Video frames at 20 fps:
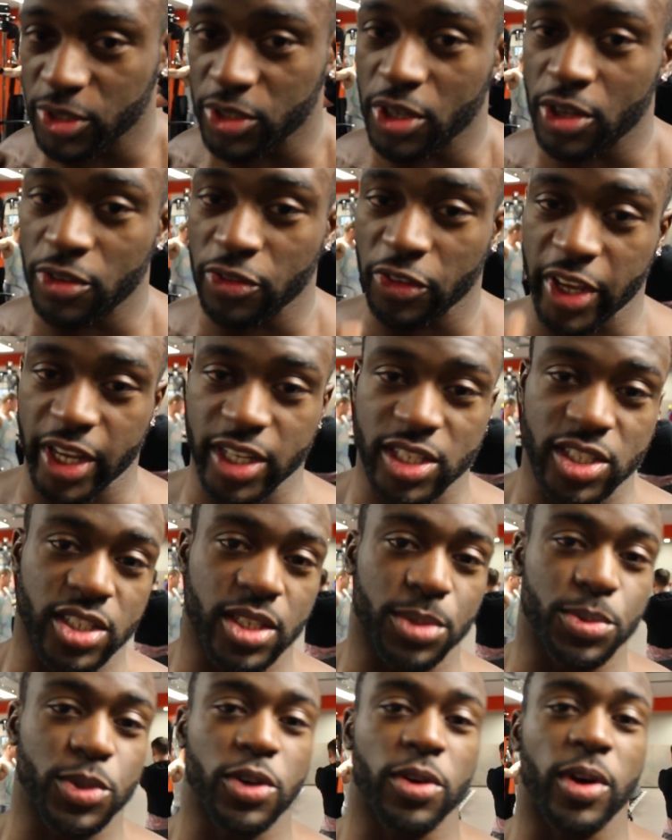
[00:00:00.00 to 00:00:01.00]
Don't forget to
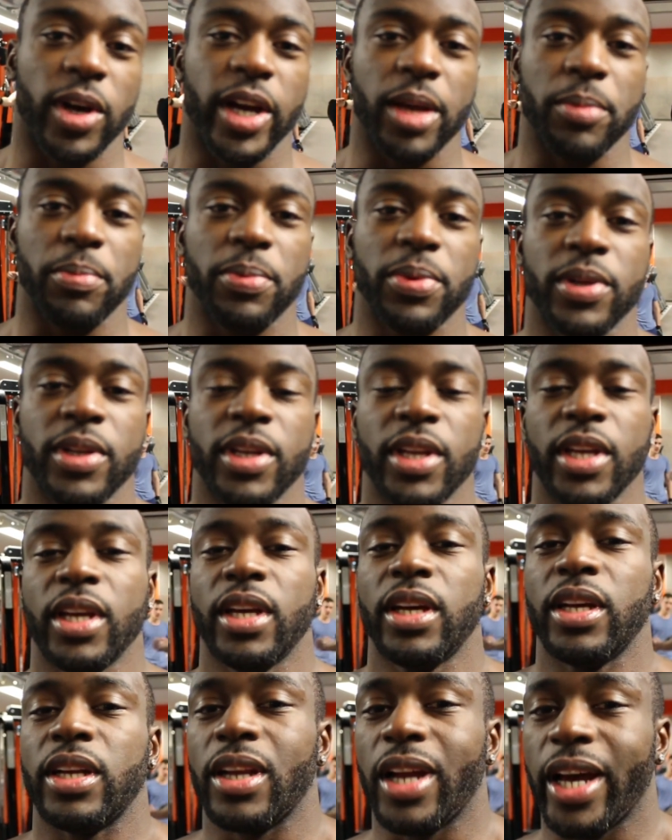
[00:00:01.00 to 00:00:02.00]
subscribe,
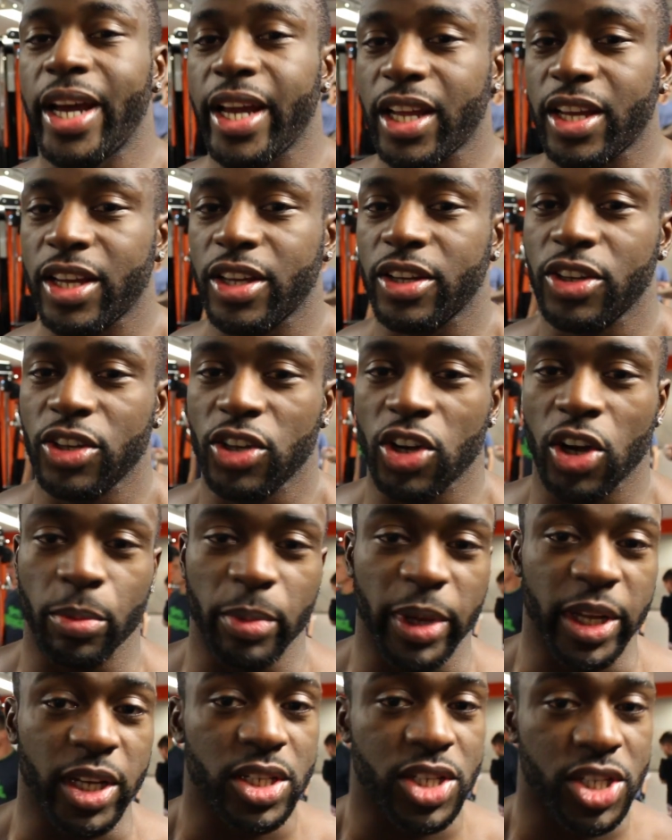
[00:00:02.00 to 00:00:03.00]
like,
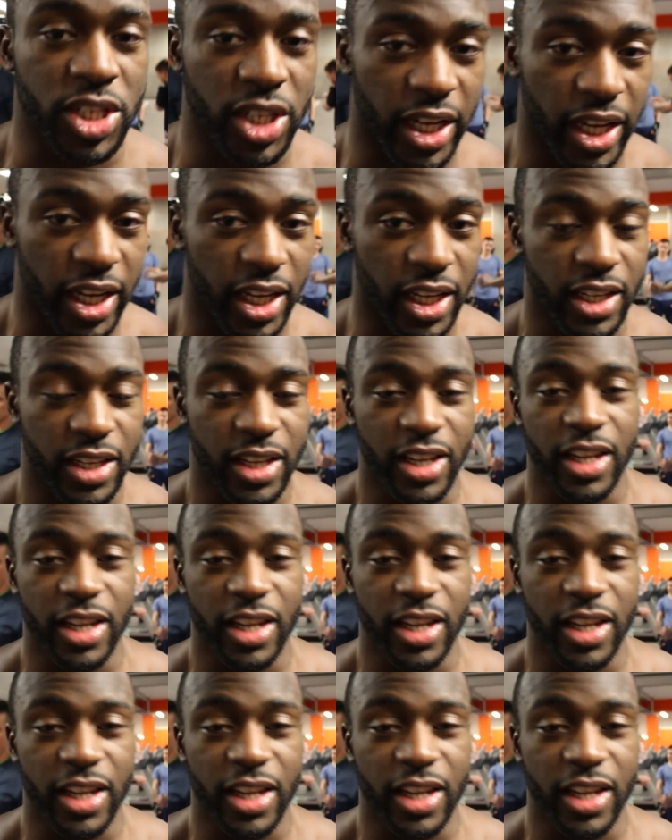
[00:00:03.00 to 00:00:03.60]
comment, share,